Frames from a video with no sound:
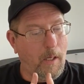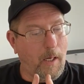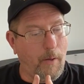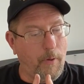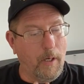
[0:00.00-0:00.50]

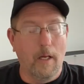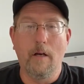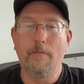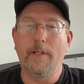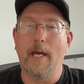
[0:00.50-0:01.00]
I would
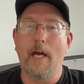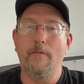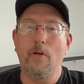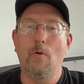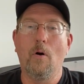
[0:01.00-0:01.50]
love to
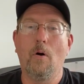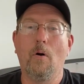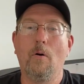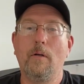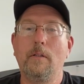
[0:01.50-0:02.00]
have you
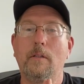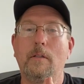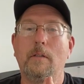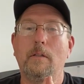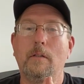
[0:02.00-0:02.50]
all
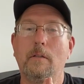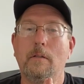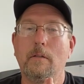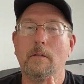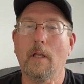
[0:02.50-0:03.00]

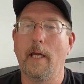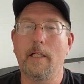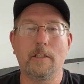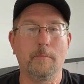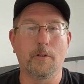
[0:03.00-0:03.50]
like,
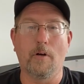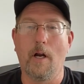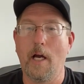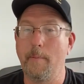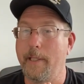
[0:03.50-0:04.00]

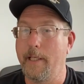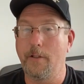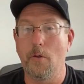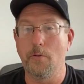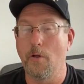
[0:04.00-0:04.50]
subscribe, and hit
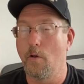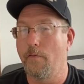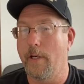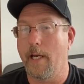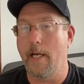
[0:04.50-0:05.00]
those
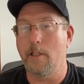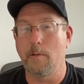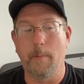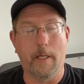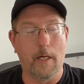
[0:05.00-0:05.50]
notifications,
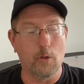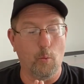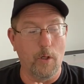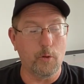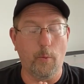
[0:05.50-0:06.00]
because
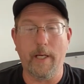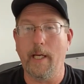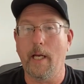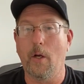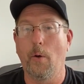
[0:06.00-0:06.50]
once we
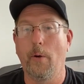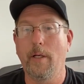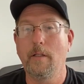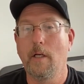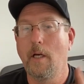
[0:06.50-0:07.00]
get
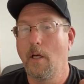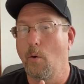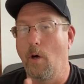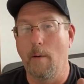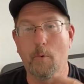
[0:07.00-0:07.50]
going,
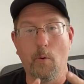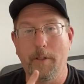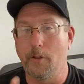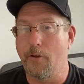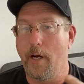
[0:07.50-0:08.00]
I'm going
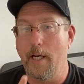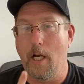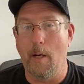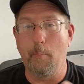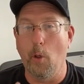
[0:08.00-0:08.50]
to try to
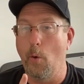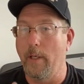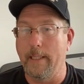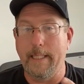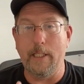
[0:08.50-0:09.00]
upload
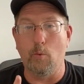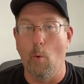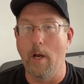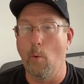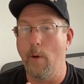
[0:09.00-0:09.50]
at least
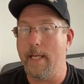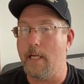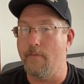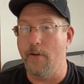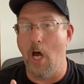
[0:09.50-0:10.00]
1 a week,
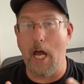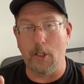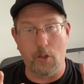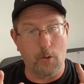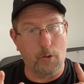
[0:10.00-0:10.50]
if not
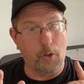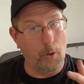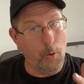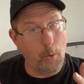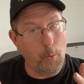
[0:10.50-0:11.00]

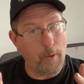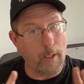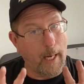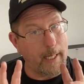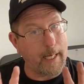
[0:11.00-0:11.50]
2.
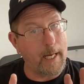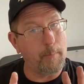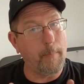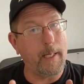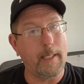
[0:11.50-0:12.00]
I can't
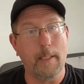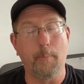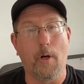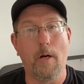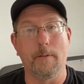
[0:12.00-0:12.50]
make any
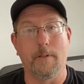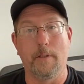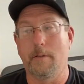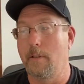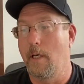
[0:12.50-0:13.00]
promises
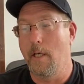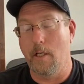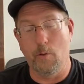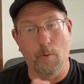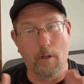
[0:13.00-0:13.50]

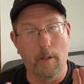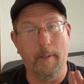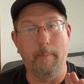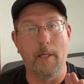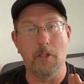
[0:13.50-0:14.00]
because we're going to be
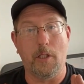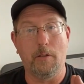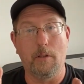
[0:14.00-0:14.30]
busy.